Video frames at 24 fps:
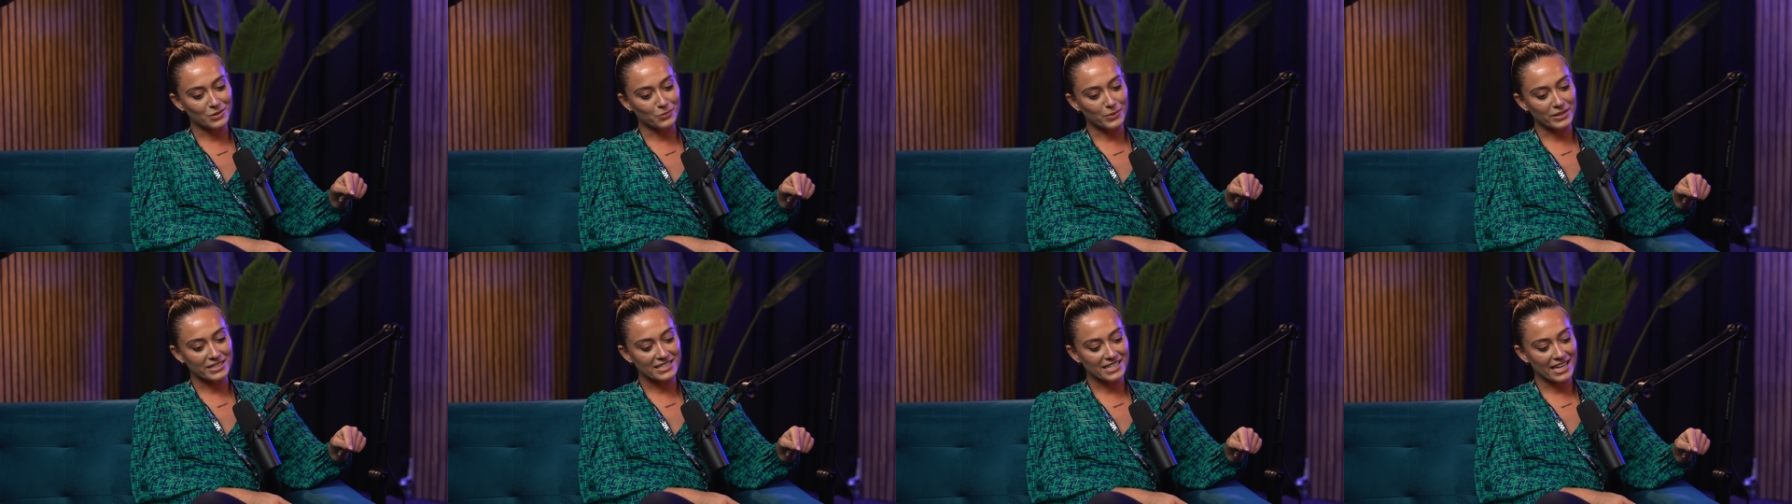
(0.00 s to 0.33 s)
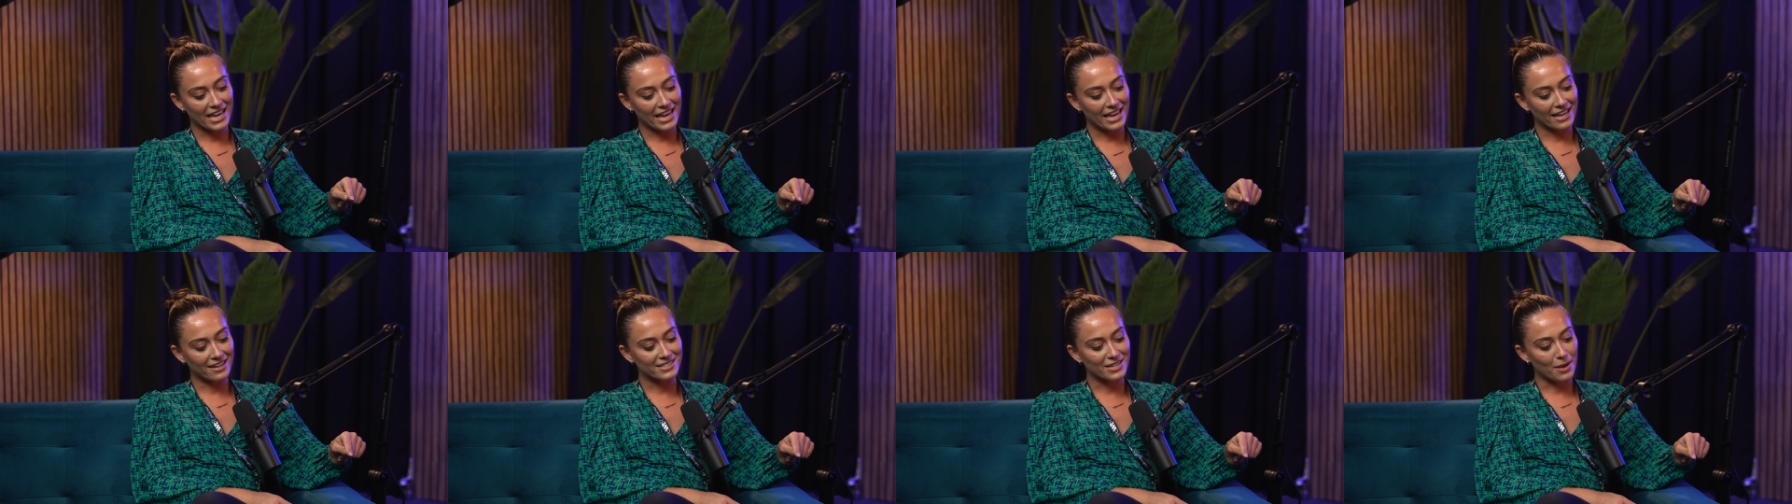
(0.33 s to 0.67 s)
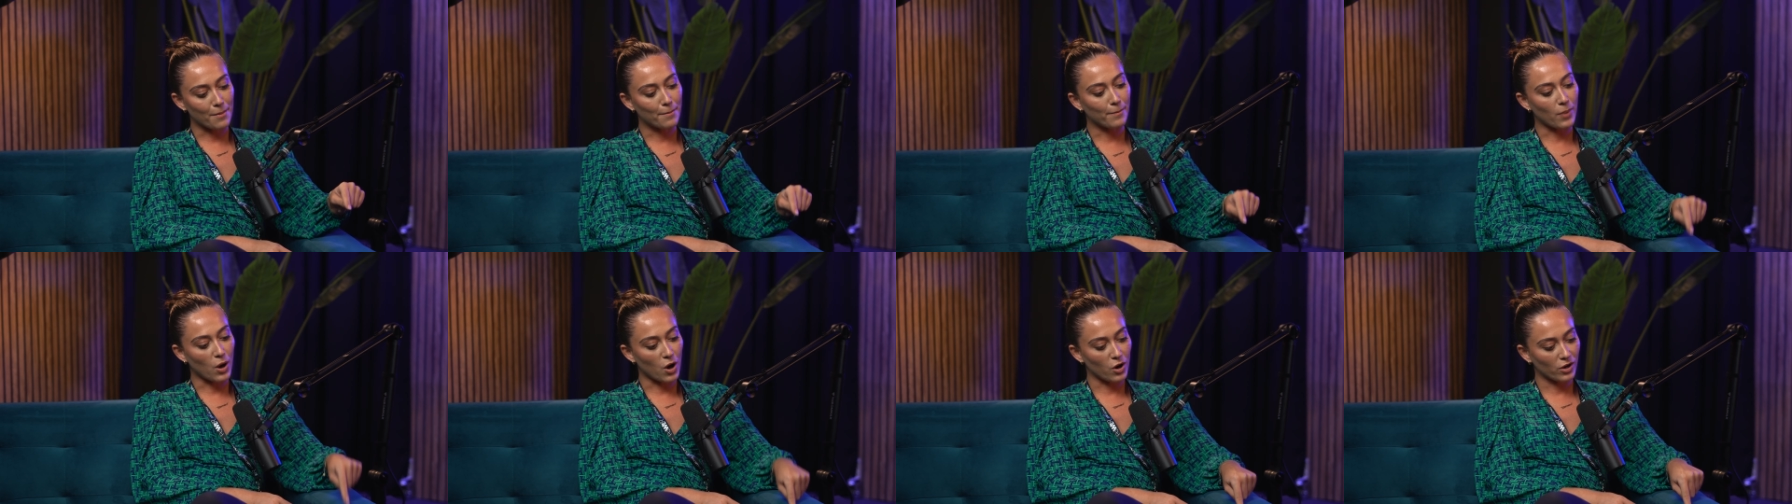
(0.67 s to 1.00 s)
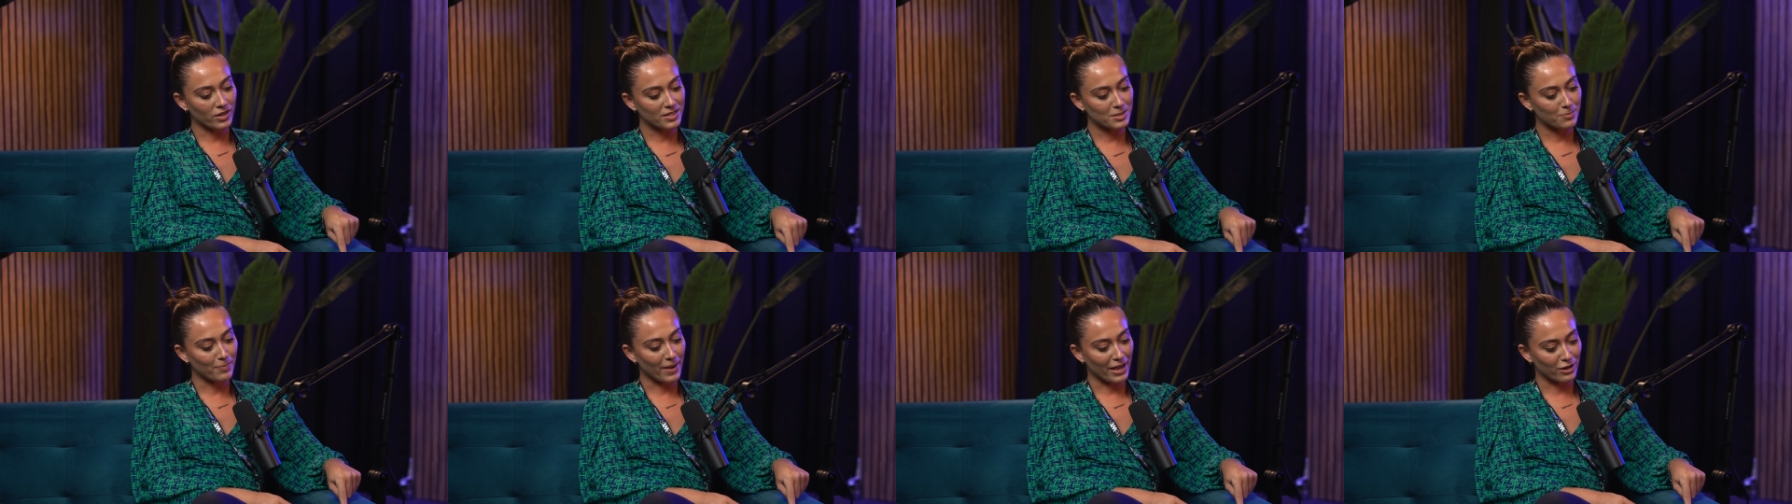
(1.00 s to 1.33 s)
we turned a
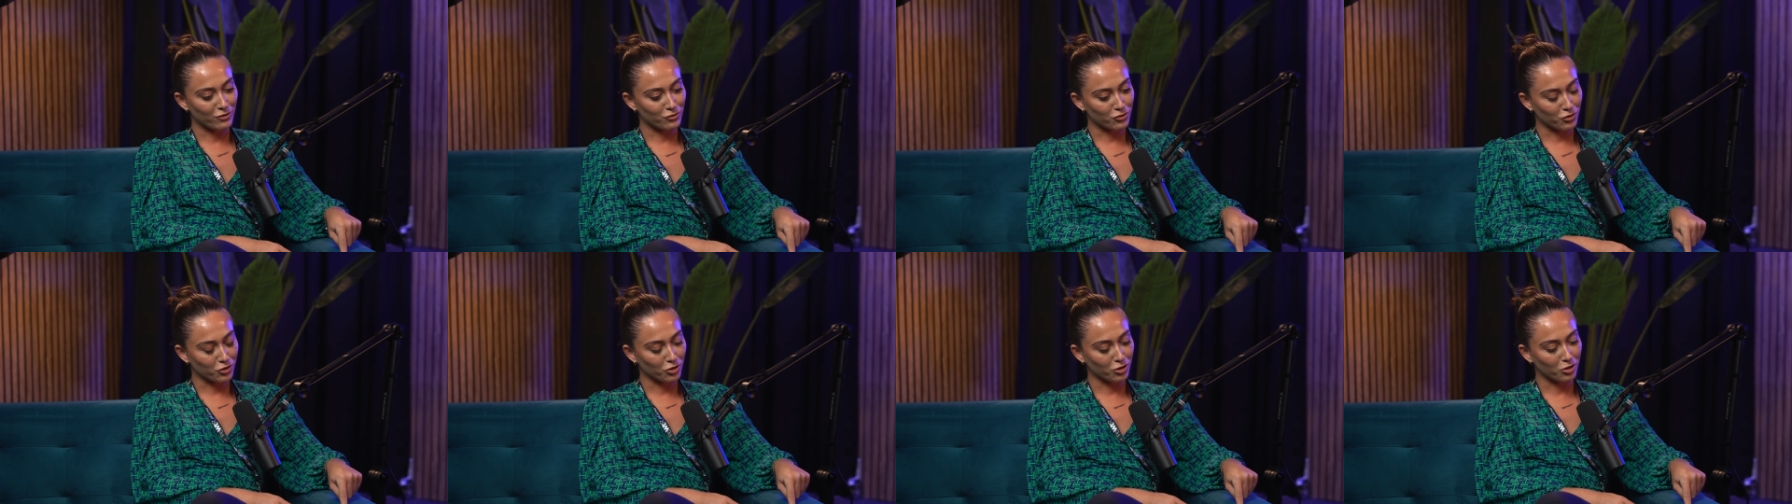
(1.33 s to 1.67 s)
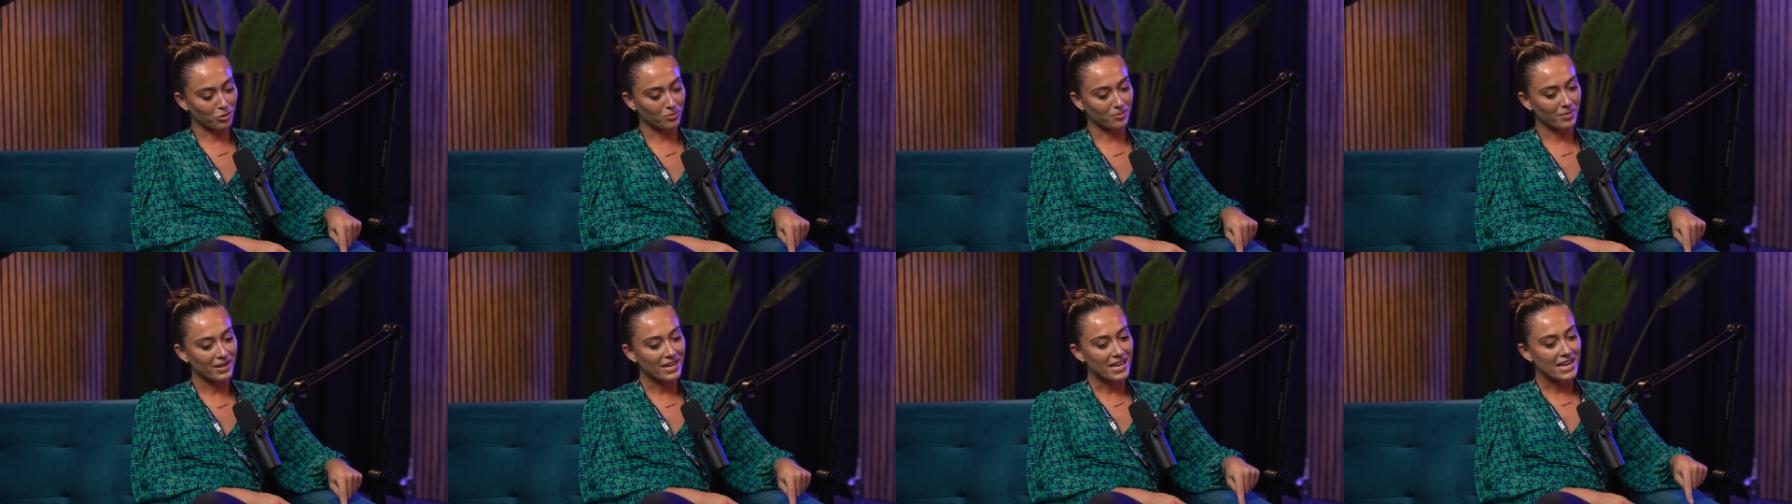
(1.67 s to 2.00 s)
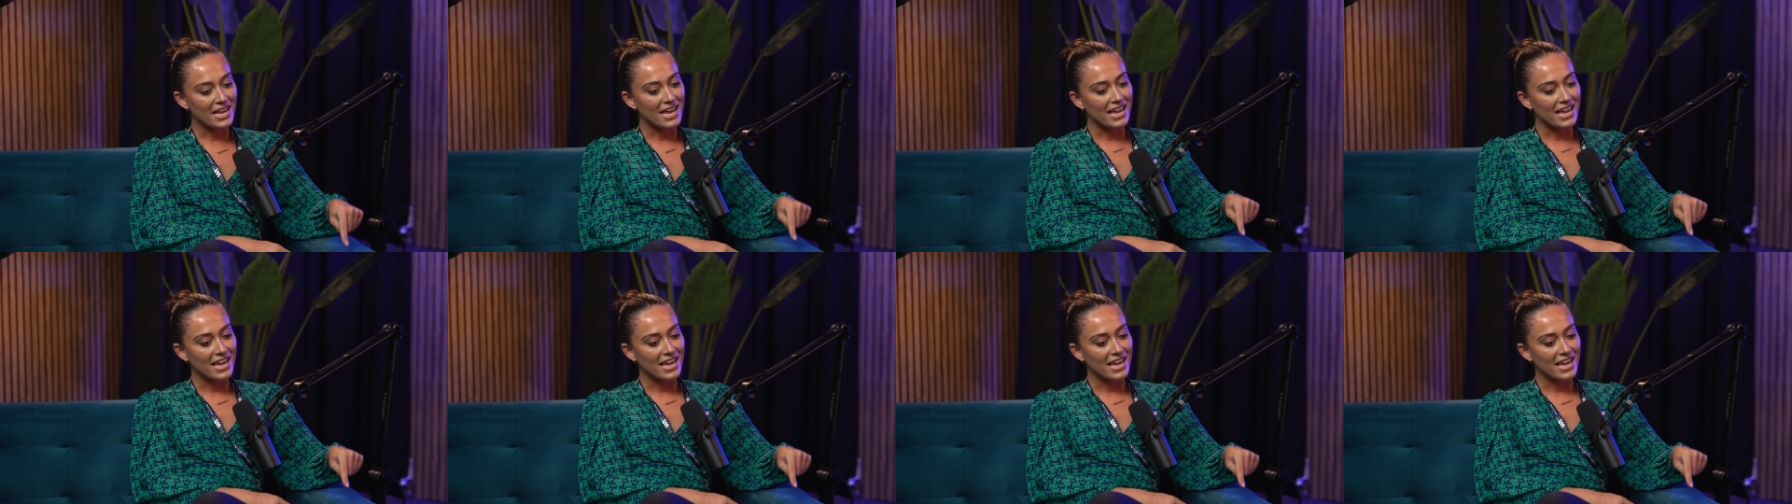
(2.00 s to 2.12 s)
box bedroom